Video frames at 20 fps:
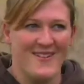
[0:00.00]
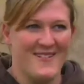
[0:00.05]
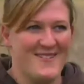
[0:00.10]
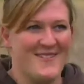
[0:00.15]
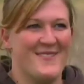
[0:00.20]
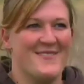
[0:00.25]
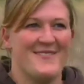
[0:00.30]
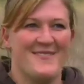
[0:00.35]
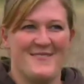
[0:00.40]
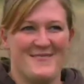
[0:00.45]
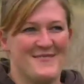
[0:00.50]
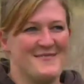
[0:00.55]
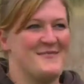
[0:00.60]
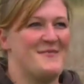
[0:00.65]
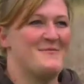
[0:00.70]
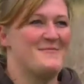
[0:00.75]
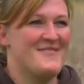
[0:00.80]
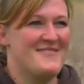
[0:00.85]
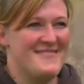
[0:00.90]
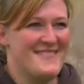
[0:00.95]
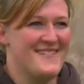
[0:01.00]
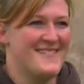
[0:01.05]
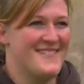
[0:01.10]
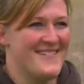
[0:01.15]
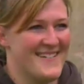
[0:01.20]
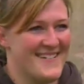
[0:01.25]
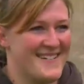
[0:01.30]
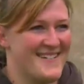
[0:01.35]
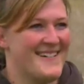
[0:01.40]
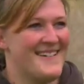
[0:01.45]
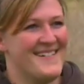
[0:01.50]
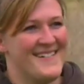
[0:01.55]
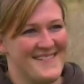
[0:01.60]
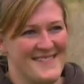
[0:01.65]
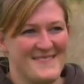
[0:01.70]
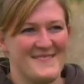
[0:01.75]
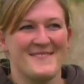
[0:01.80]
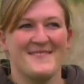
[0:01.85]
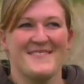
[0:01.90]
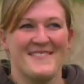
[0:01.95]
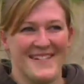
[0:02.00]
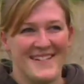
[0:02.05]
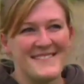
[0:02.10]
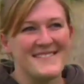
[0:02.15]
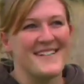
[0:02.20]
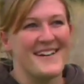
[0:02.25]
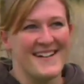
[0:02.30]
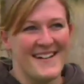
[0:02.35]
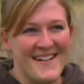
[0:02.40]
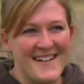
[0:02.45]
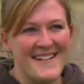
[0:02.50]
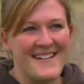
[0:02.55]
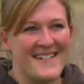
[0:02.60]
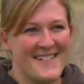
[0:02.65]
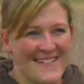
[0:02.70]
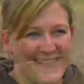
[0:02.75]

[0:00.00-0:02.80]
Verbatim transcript: You know that there's so much out here now. It's really exciting.